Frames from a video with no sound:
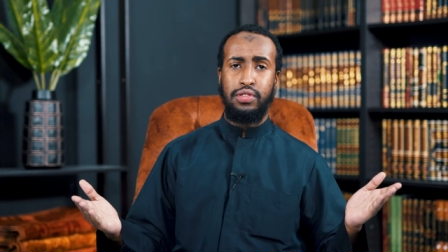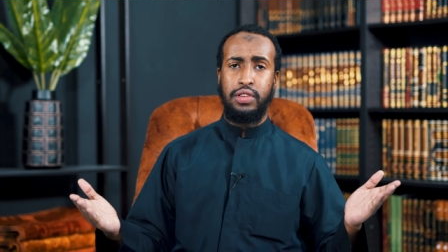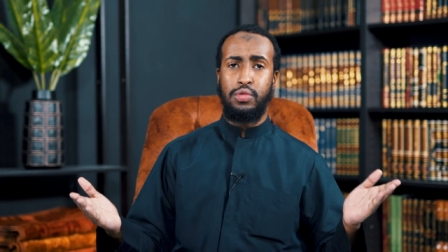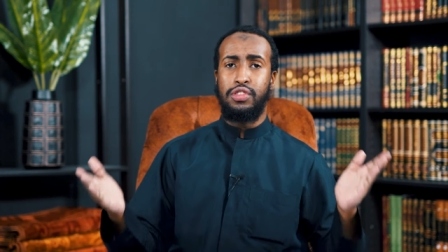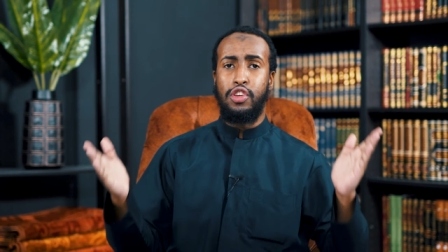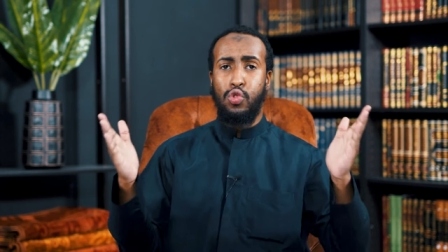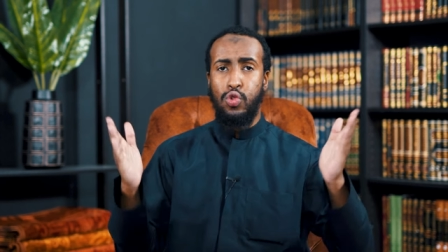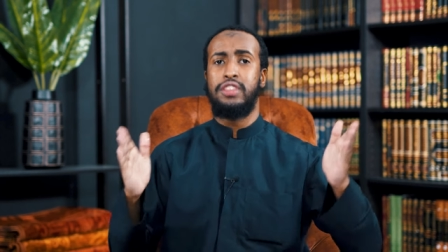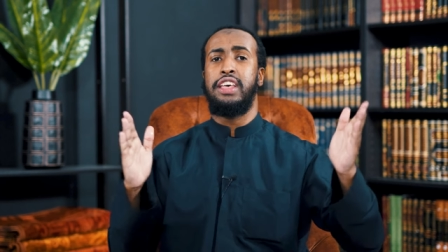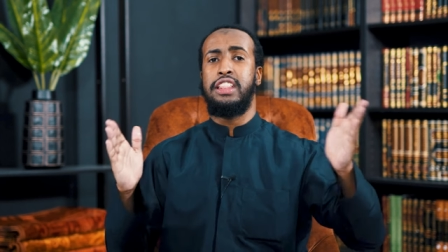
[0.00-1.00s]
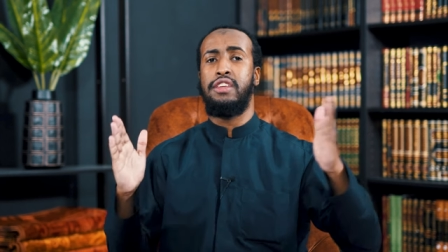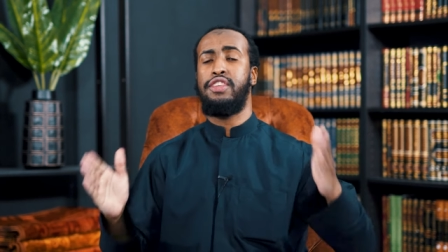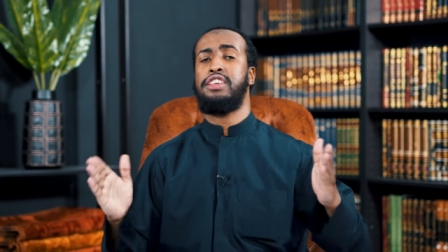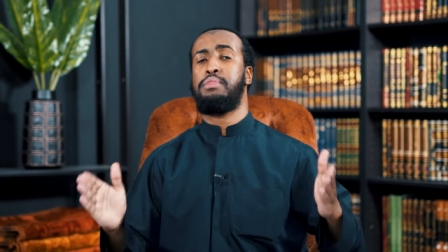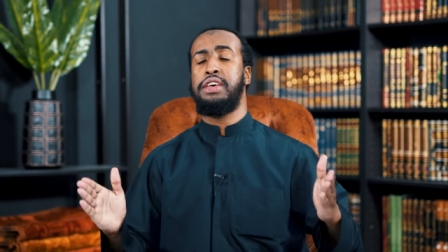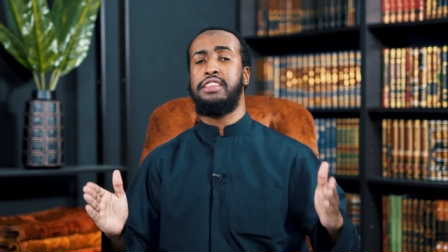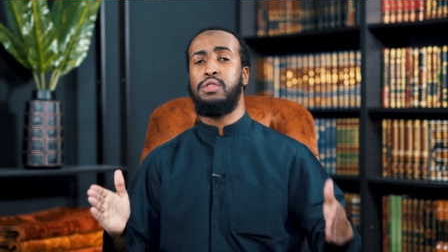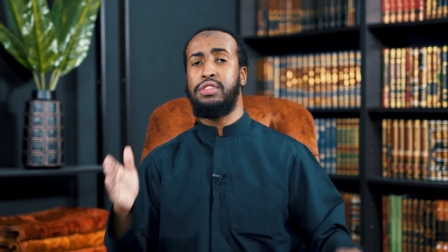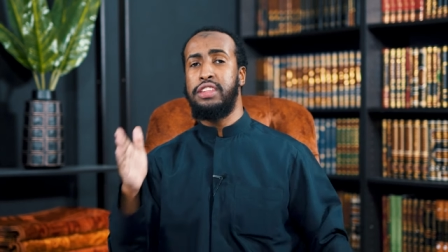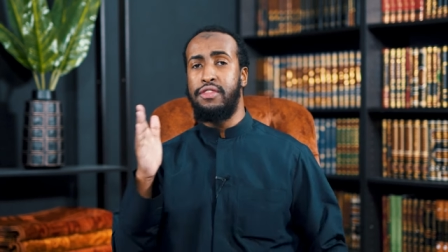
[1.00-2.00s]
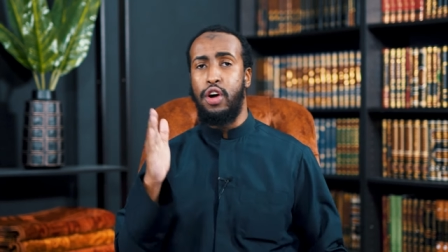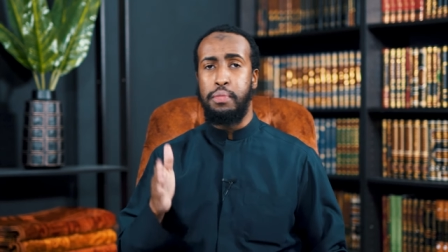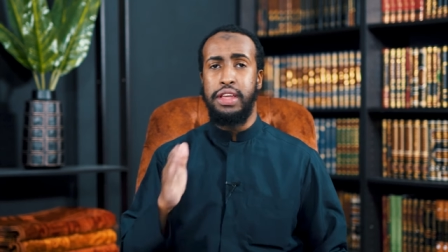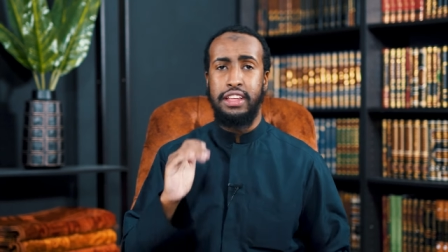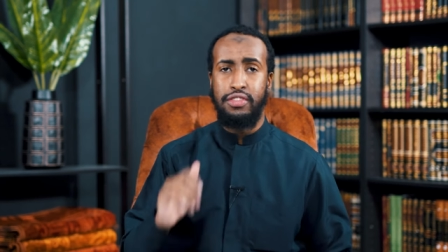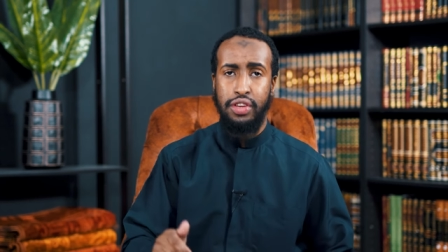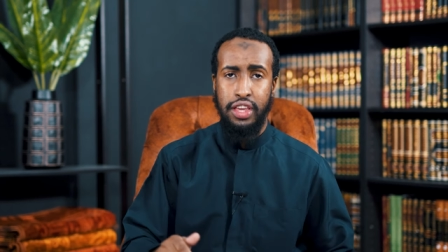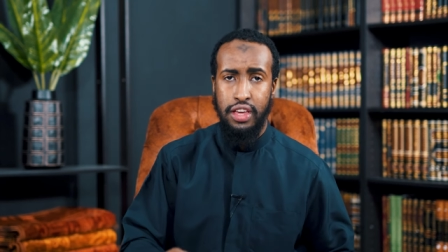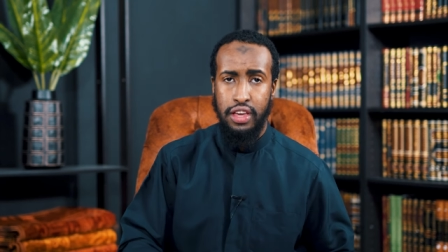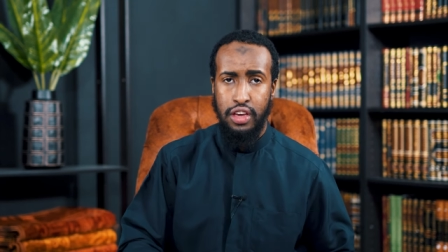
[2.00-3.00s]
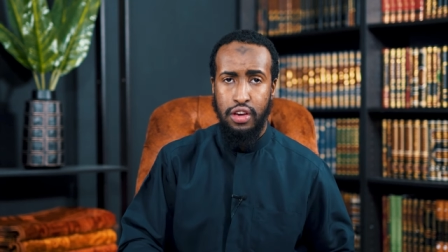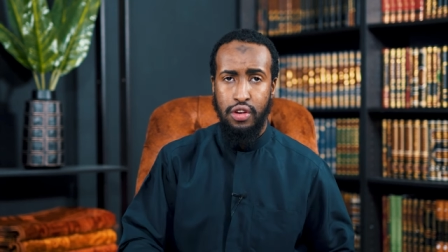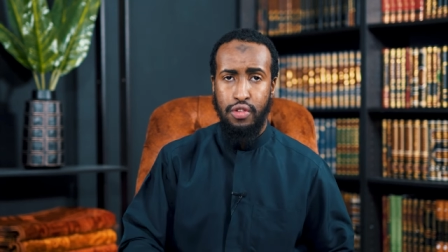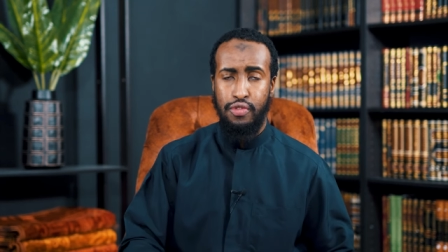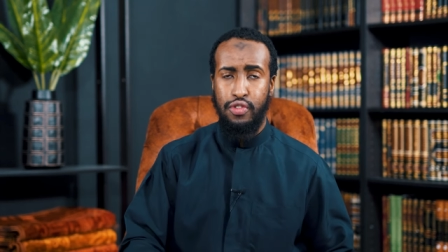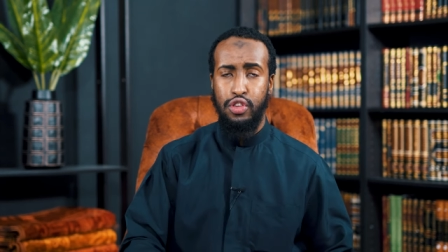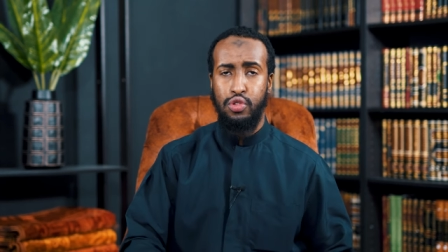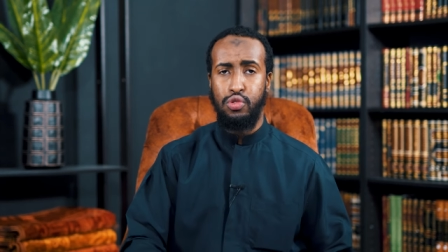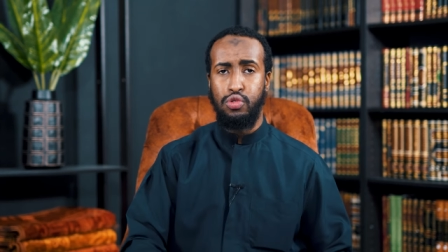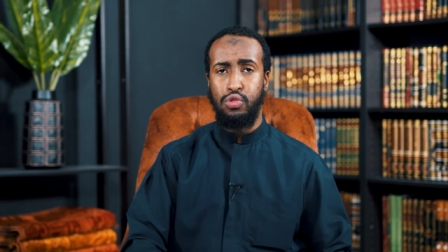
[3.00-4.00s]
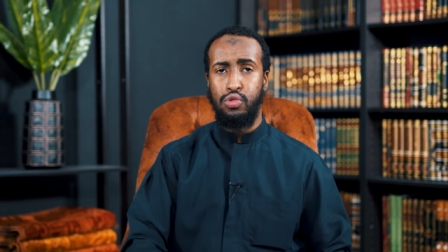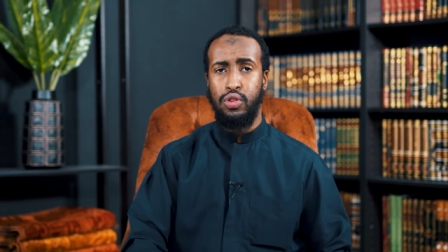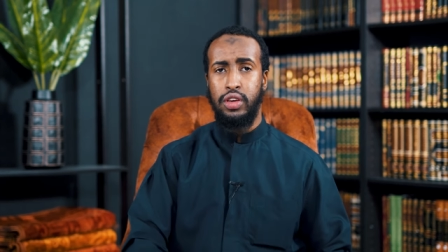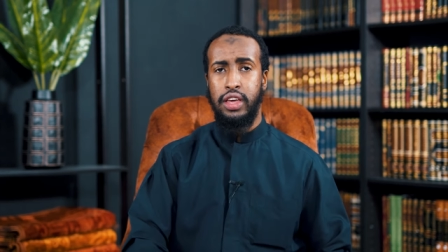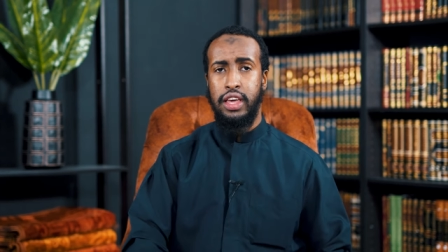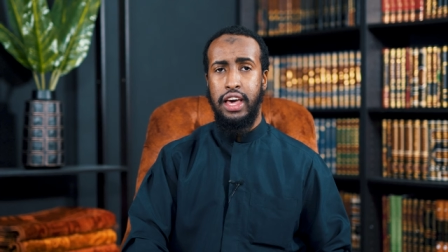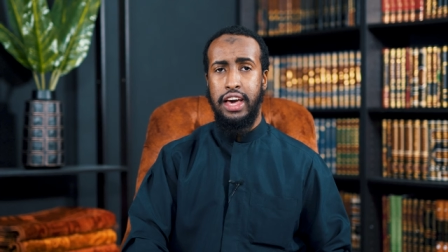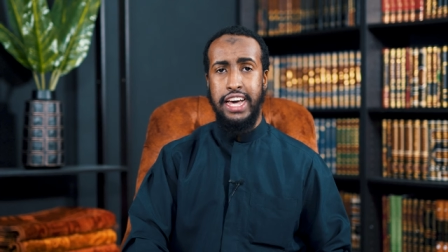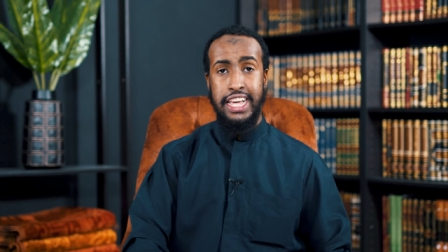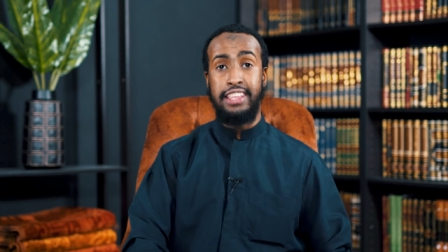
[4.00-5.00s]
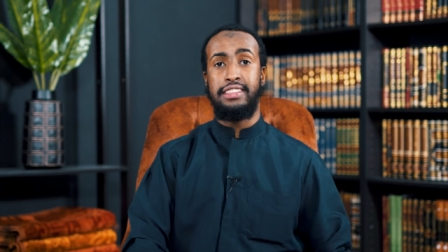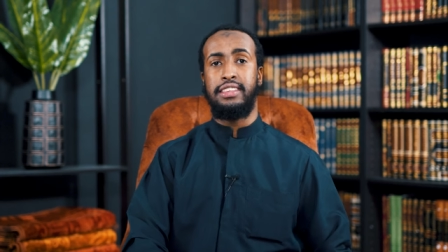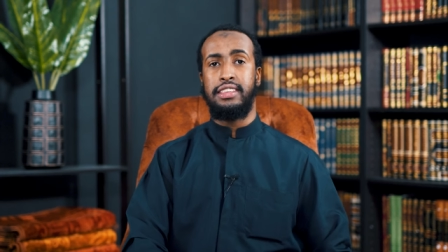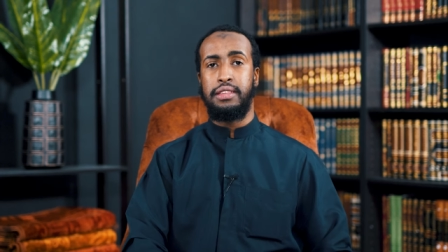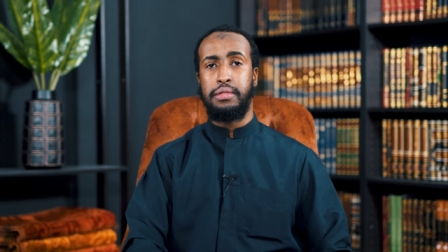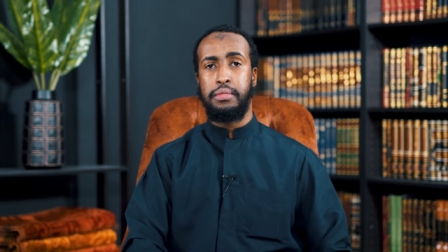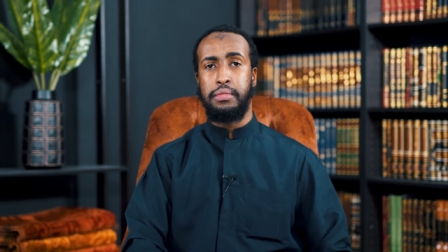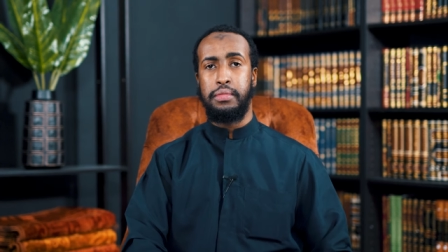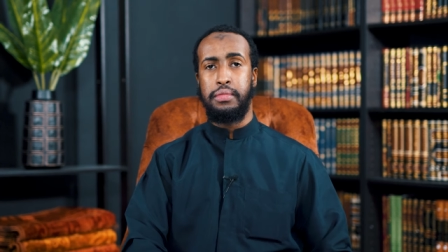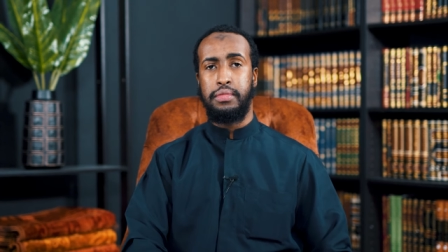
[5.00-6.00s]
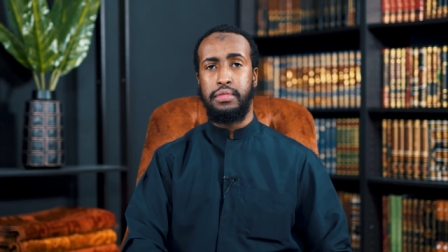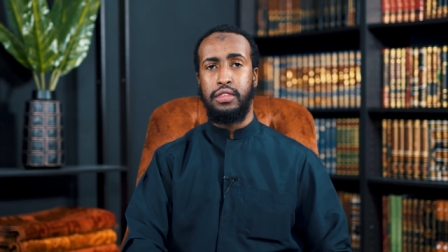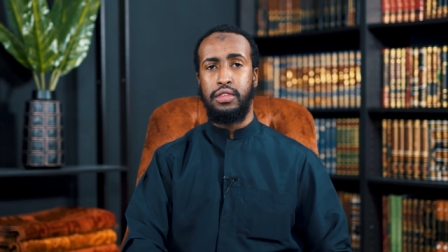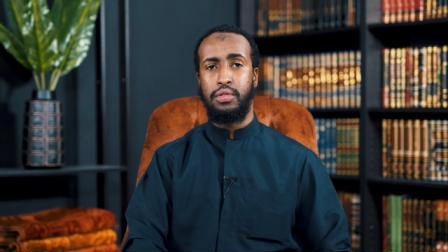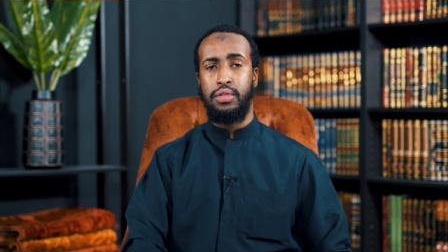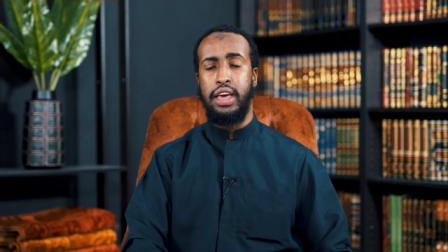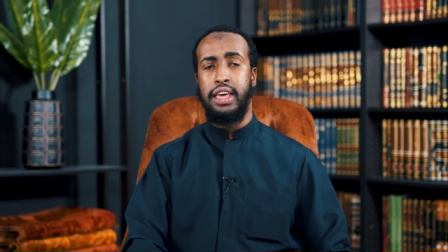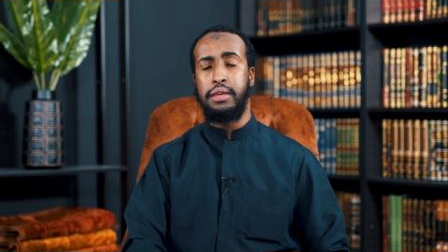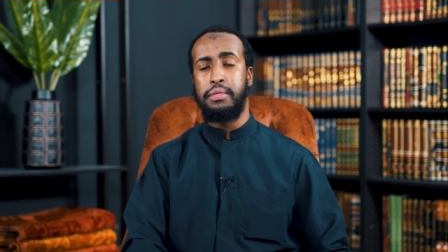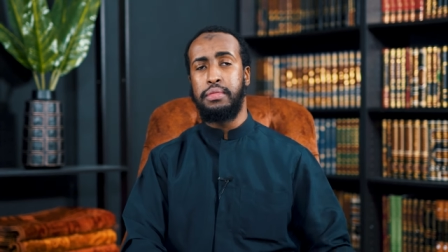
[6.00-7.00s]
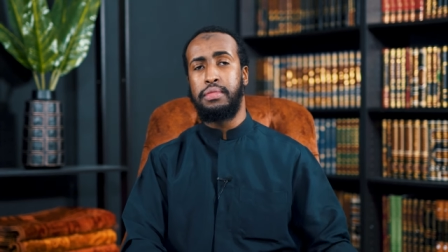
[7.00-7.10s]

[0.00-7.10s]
It was a ruqsa in the first place. It was never obligatory for you to uh, eat. Okay?